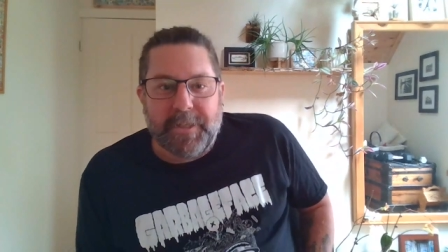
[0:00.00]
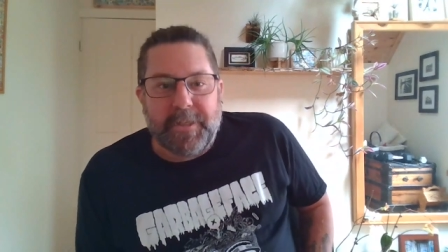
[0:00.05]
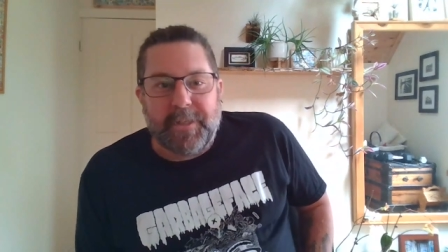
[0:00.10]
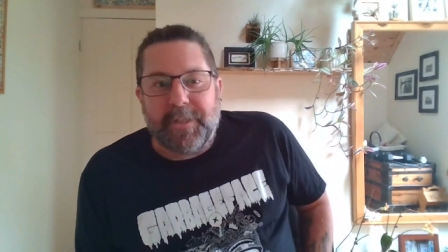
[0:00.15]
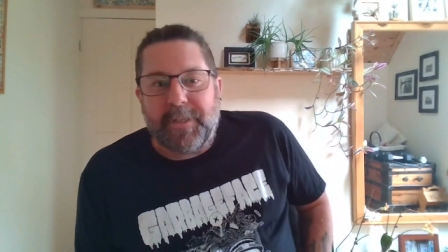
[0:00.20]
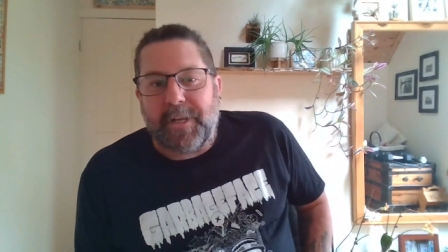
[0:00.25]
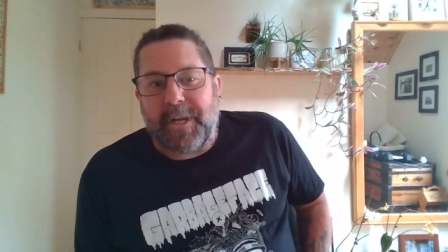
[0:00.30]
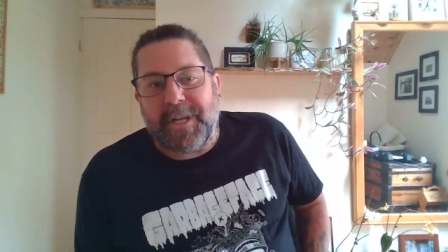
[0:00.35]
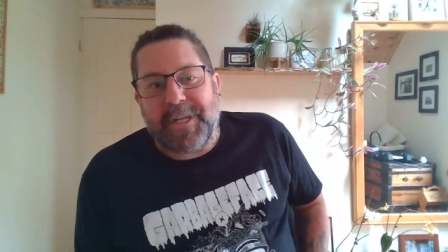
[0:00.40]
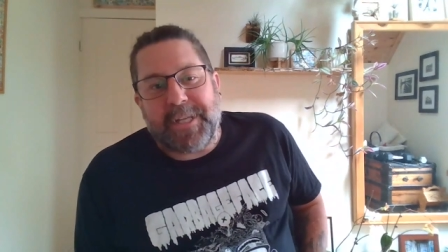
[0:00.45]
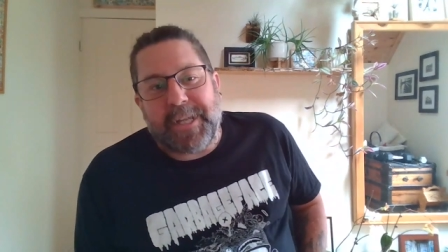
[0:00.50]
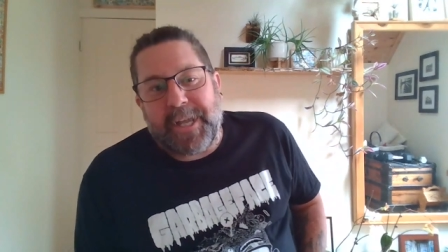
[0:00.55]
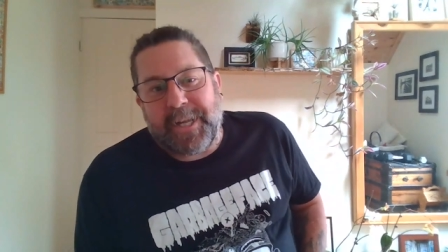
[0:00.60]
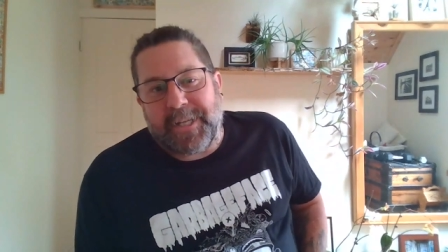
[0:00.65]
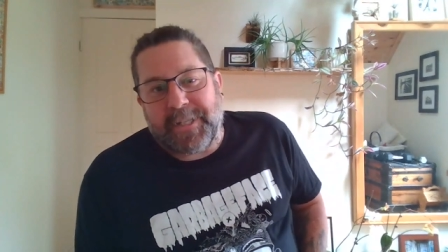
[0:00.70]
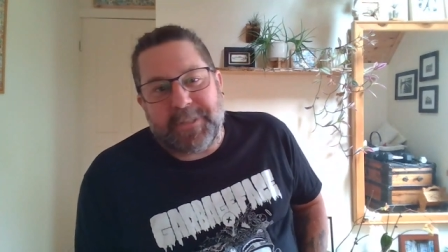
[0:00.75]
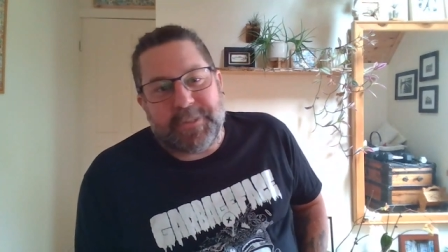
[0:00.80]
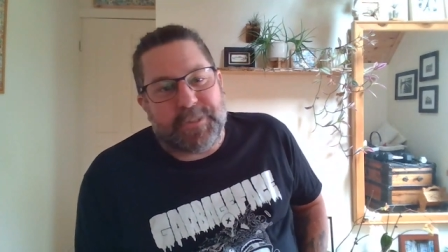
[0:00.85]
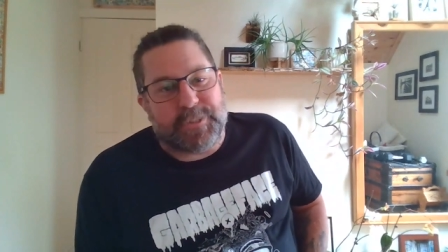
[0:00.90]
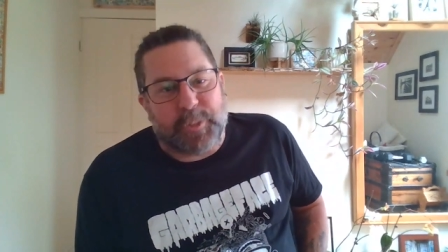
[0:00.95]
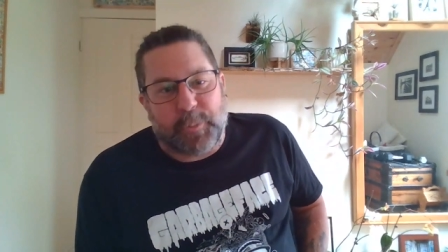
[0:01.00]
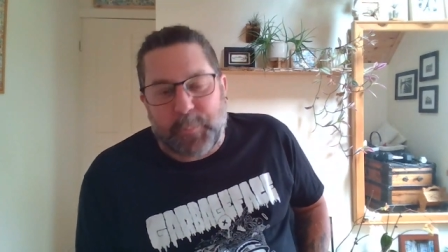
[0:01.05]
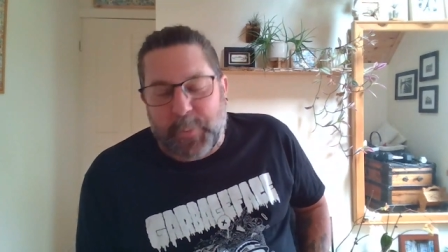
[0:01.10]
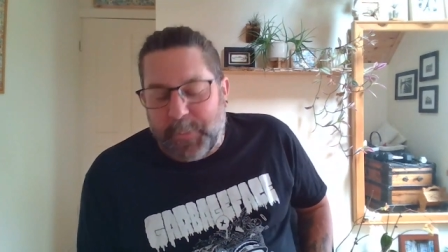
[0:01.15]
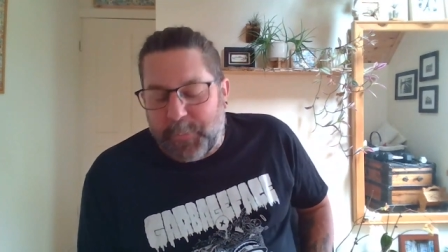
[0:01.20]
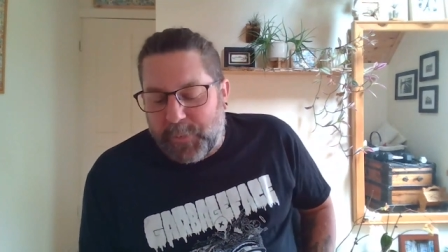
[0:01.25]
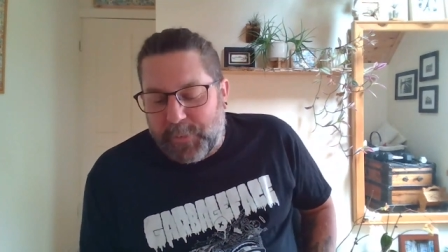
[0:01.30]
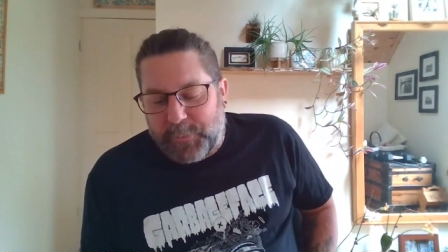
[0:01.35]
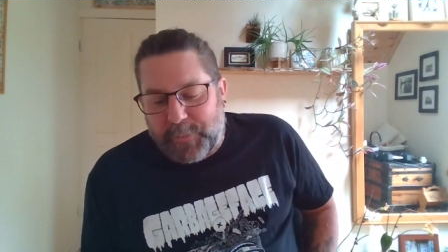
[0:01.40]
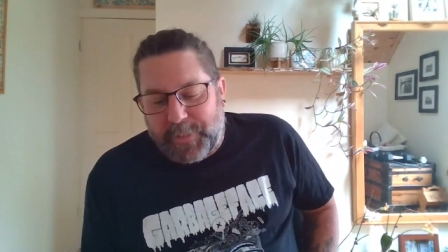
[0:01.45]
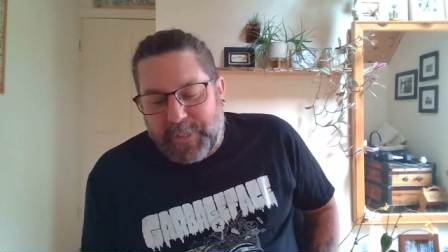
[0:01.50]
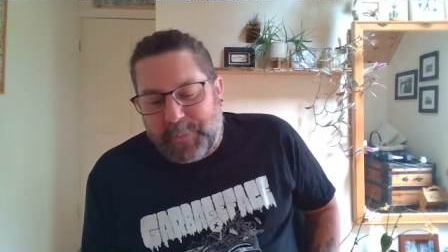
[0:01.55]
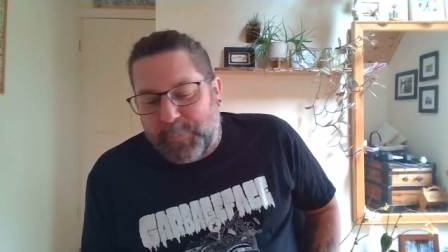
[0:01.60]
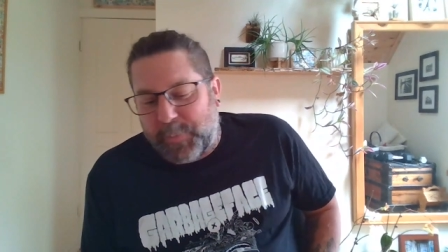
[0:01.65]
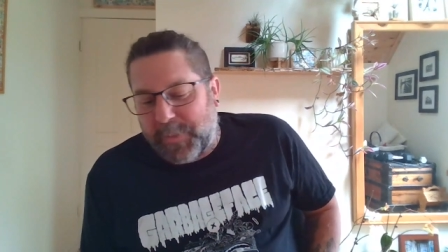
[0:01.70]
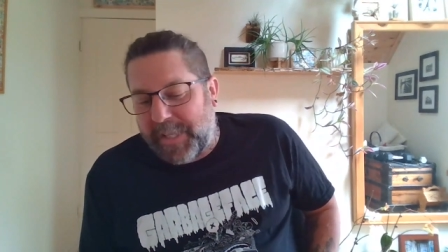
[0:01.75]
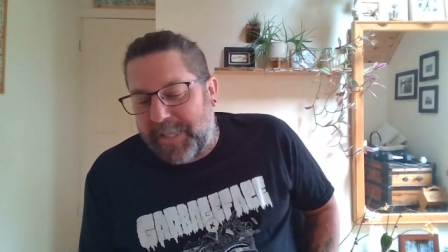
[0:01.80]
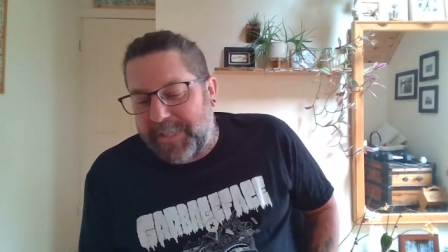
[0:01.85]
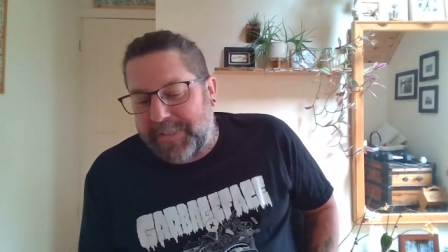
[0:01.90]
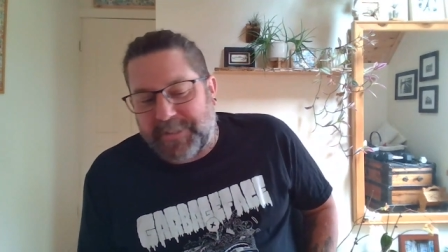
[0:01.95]
I get it. Some people are in a
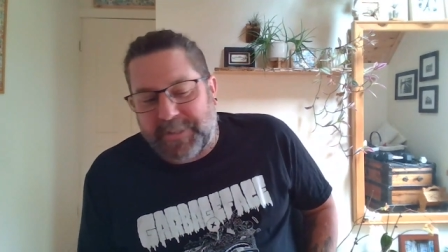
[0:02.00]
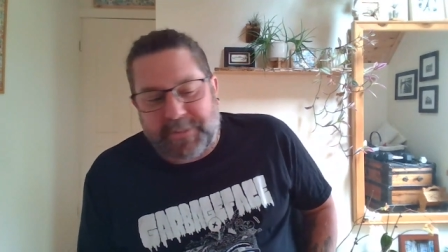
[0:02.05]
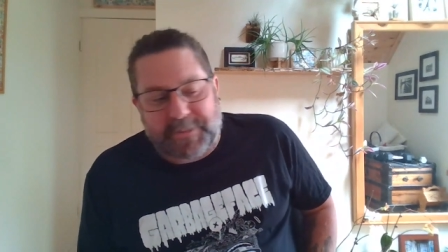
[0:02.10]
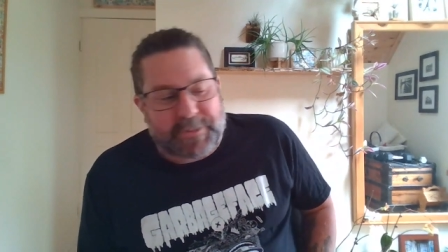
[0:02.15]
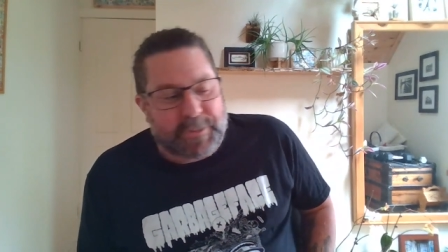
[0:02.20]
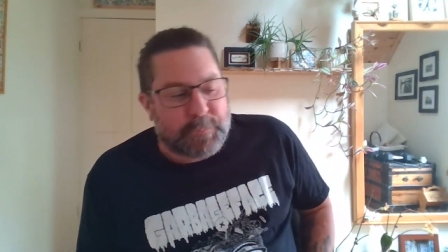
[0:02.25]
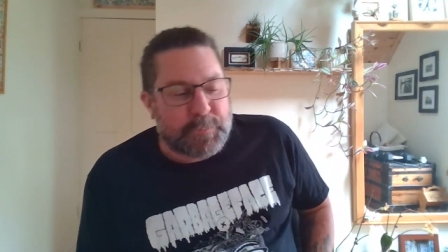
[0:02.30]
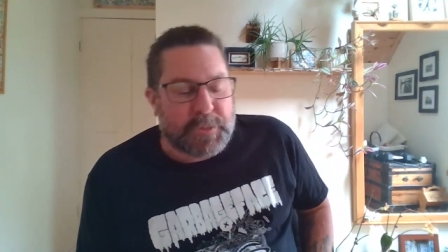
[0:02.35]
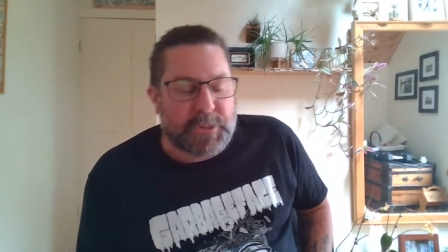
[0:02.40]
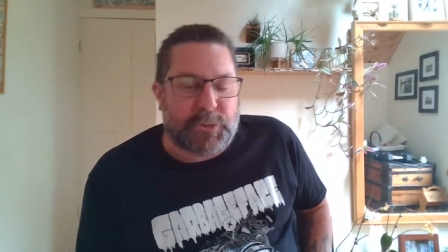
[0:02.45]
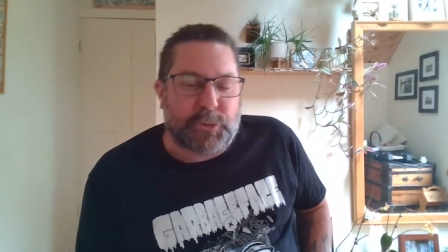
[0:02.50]
place and something